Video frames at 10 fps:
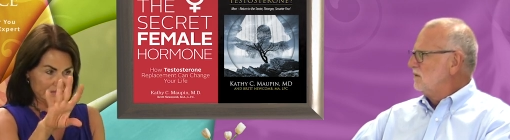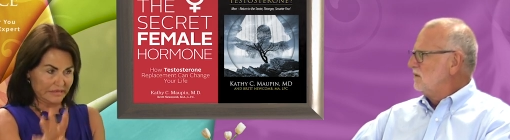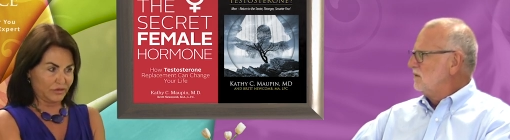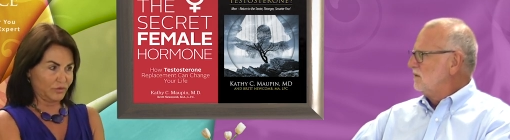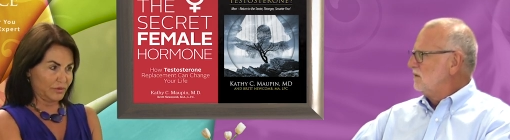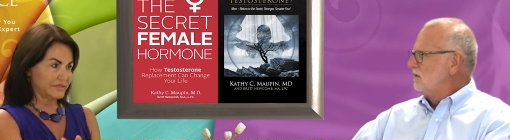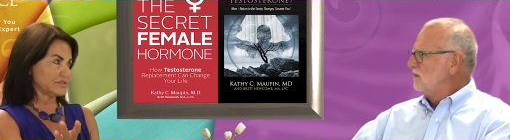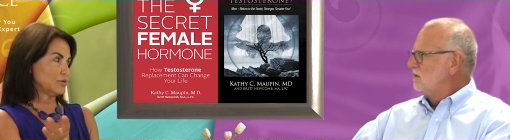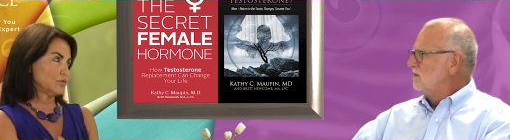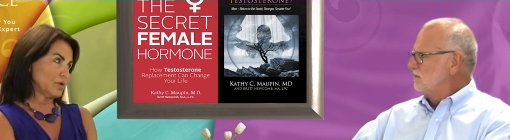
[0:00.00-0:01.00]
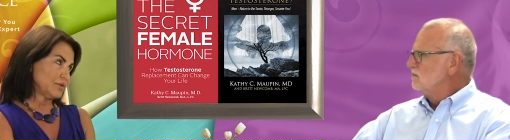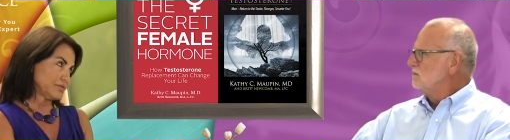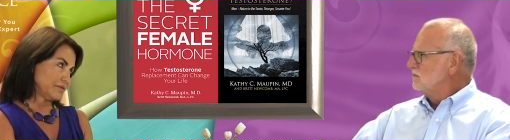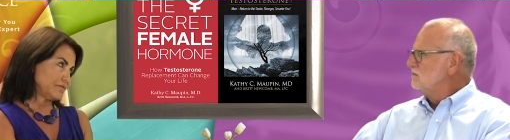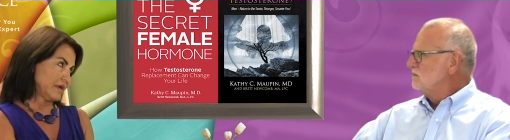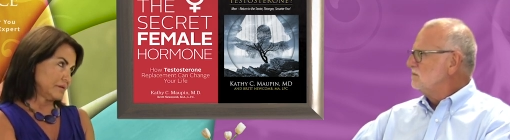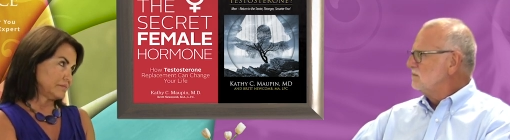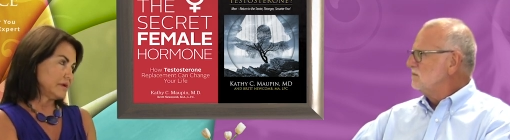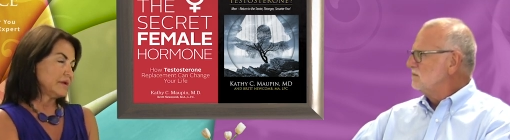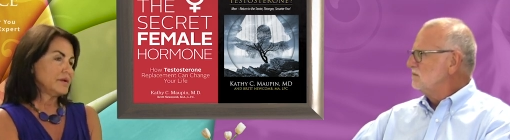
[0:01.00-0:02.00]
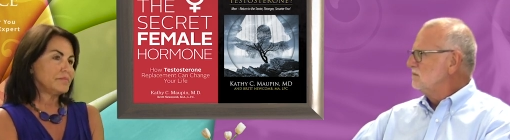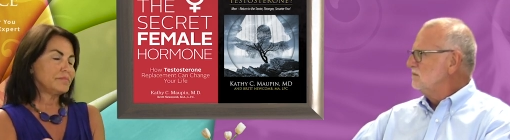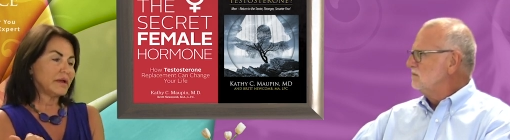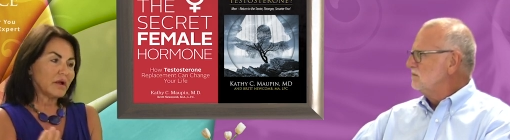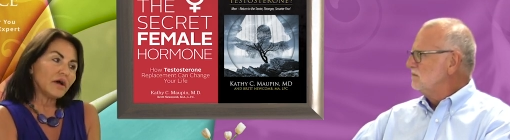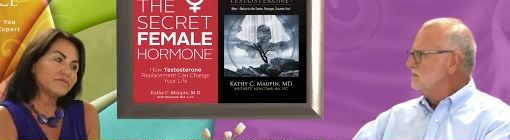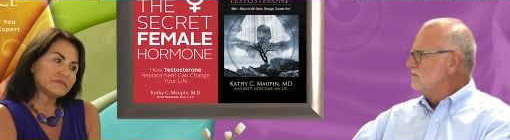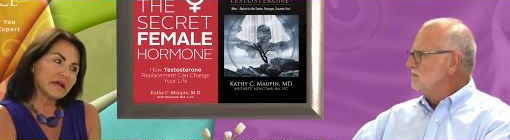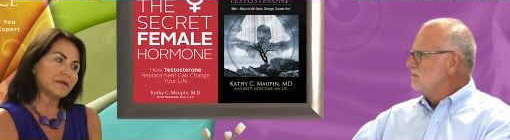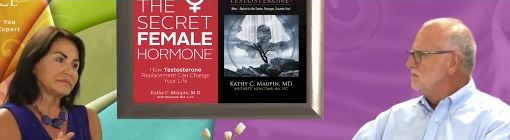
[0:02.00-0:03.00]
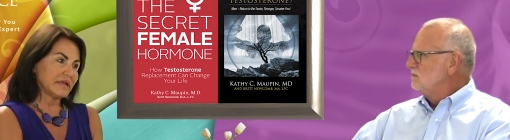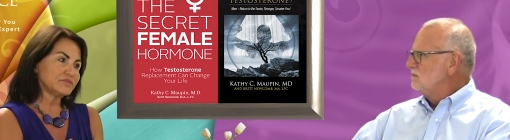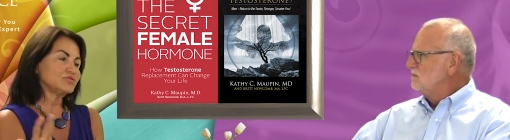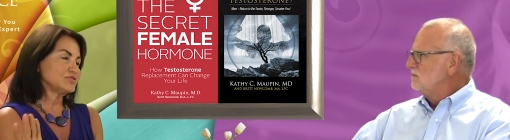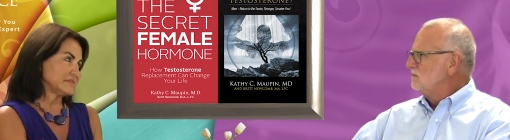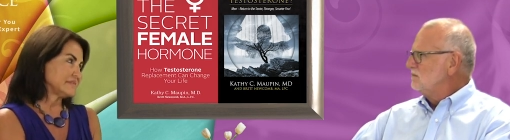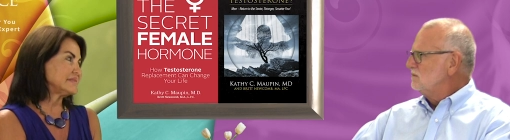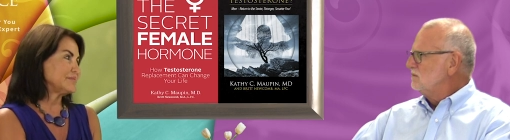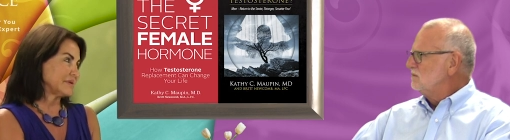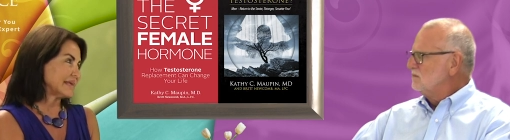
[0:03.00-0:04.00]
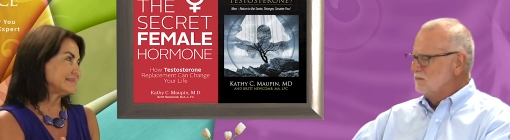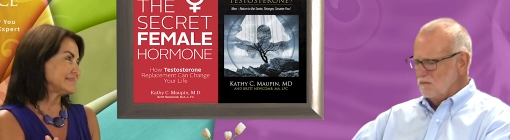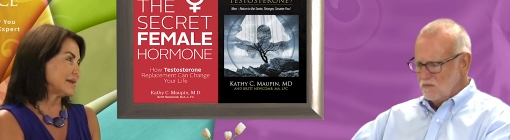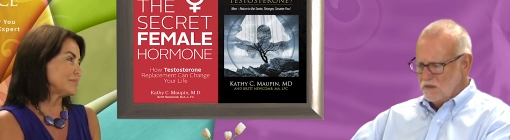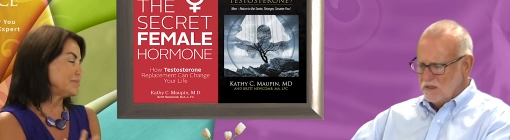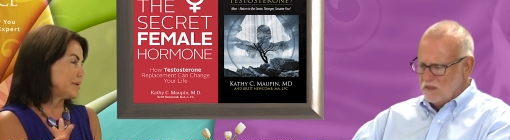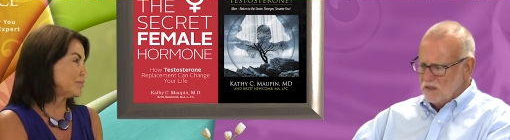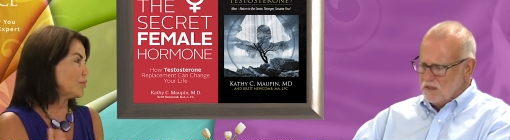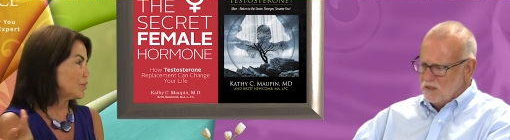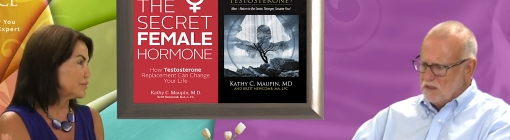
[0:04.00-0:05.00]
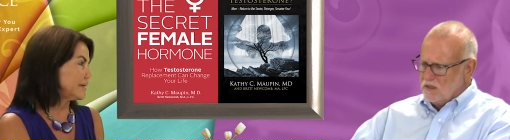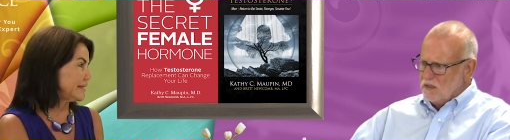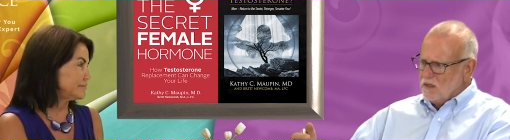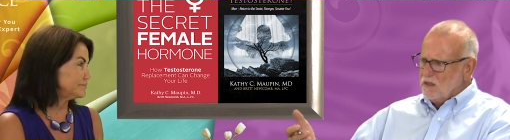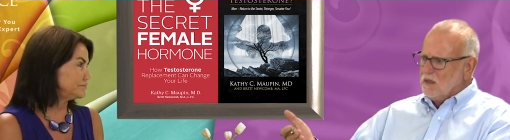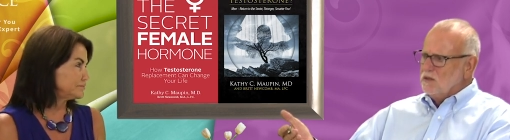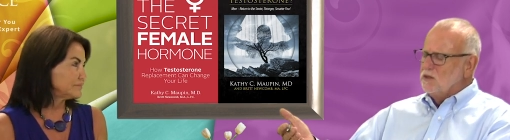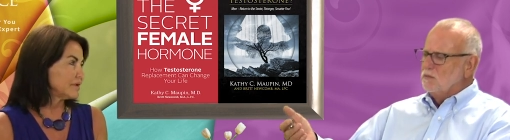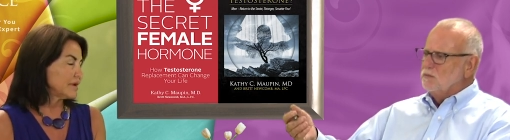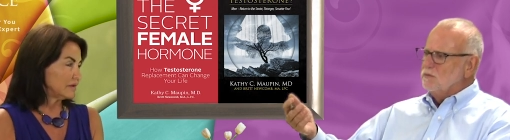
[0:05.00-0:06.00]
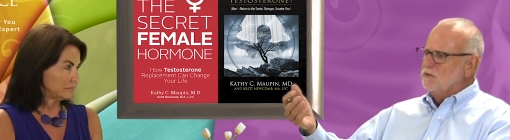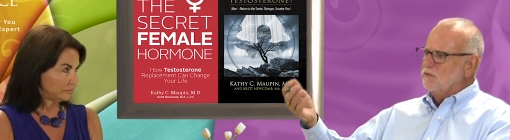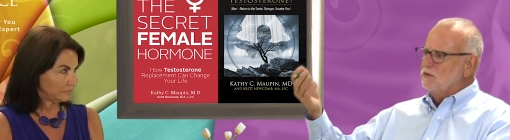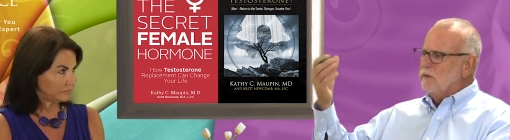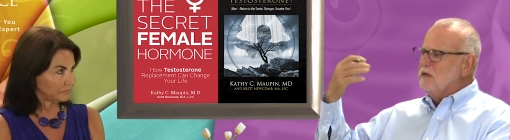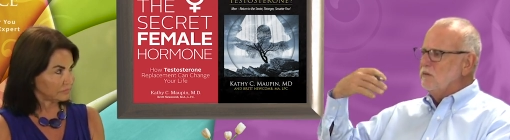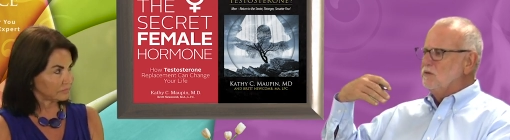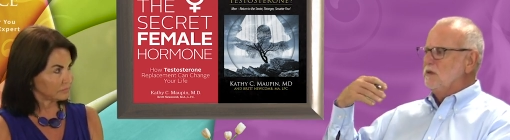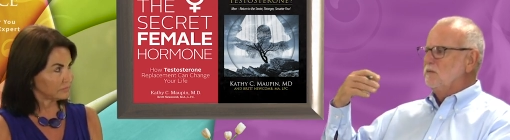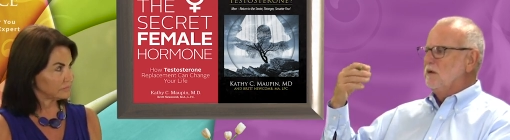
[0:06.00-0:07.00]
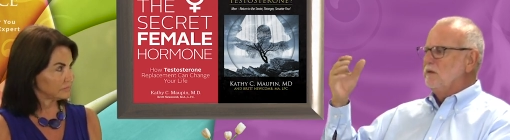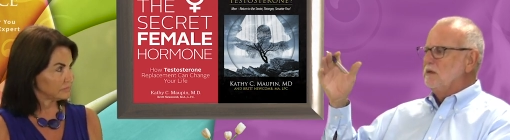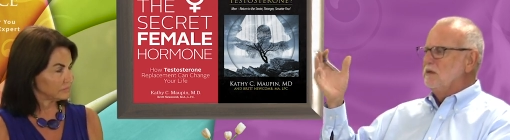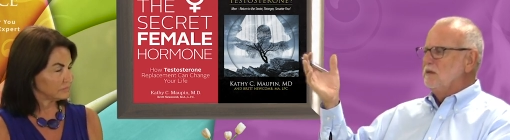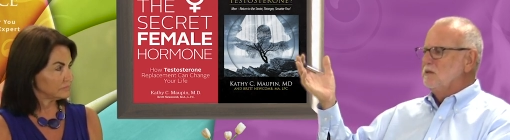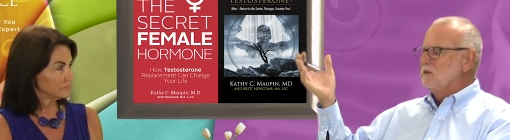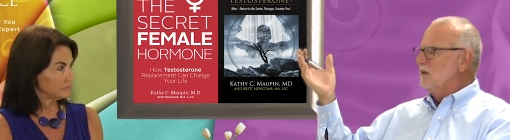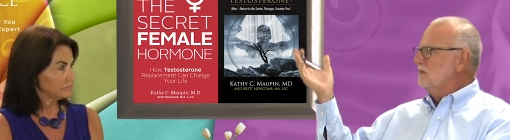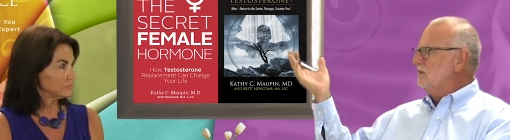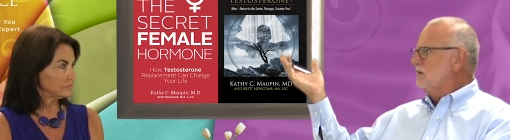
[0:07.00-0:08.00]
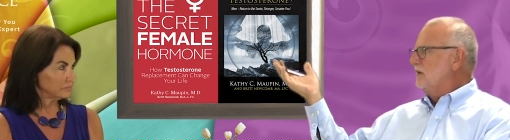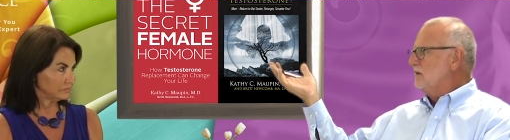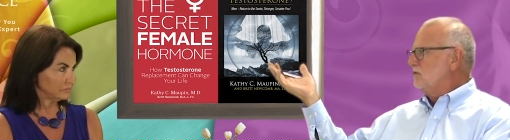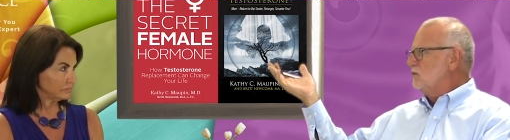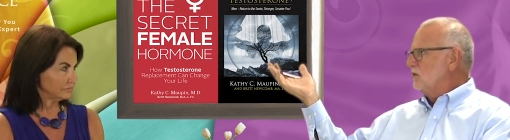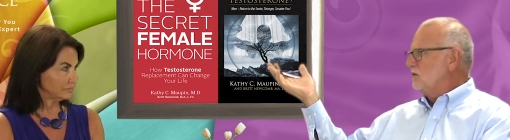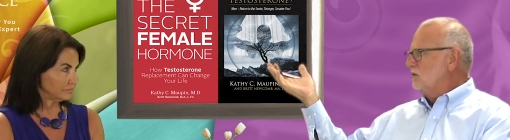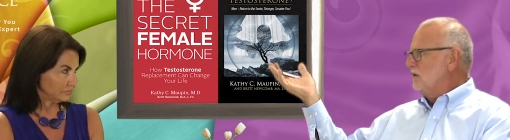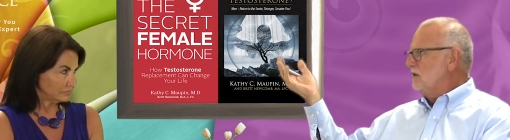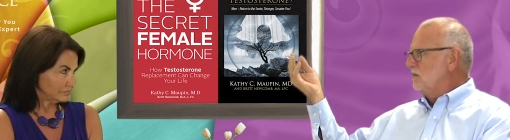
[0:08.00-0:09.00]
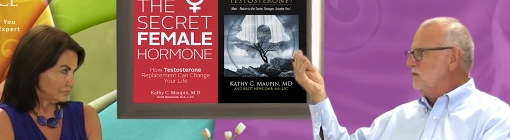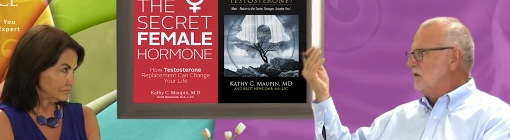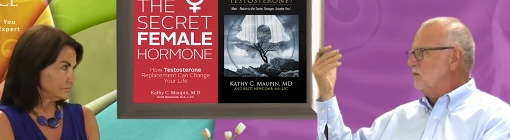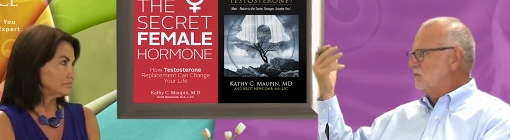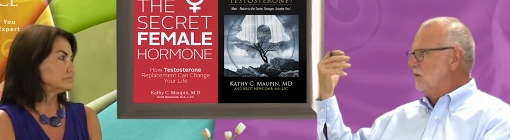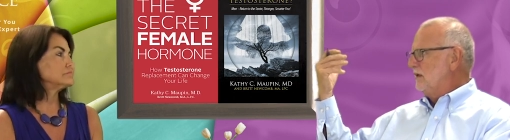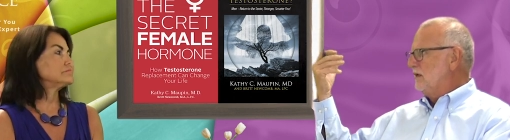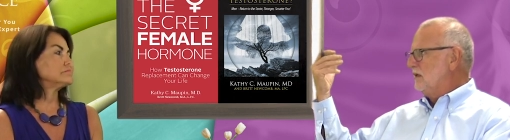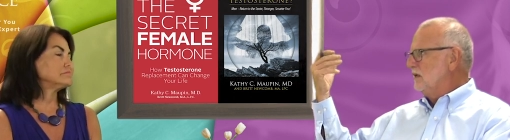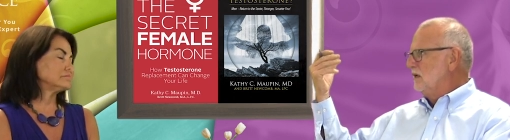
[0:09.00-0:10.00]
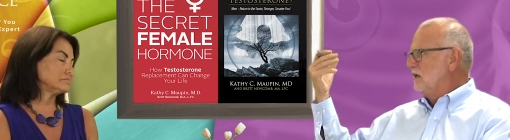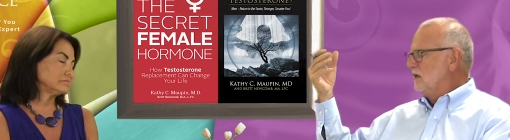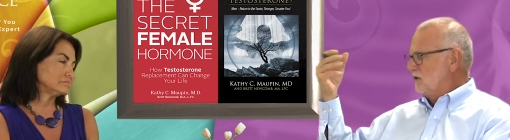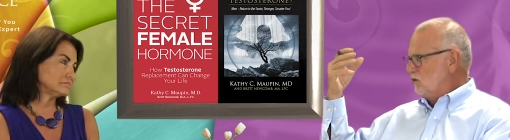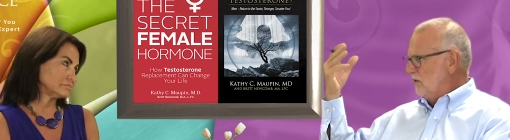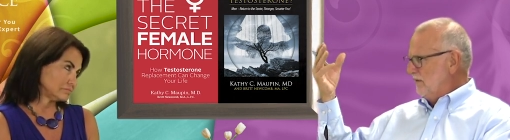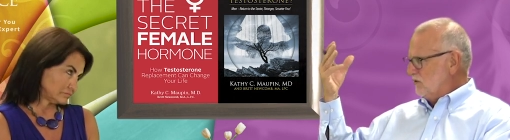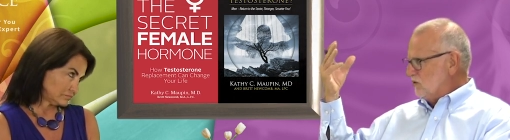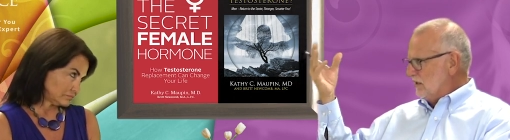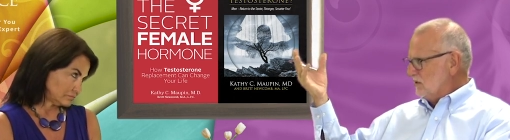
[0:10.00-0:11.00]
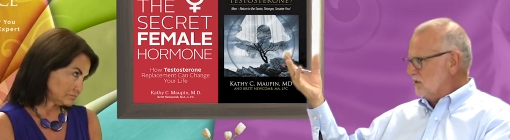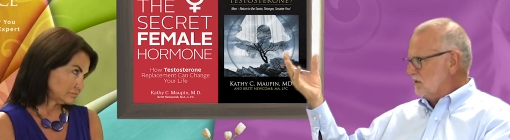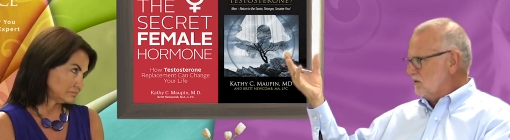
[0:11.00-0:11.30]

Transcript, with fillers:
Speaker 1: decrease the growth of them. Mm-hmm. But oftentimes, estrogen stimulates them, and people will bleed.
Speaker 2: So, so if somebody comes in, I mean, it's like a detective story. Somebody comes in with bleeding. Mm-hmm. You have a chest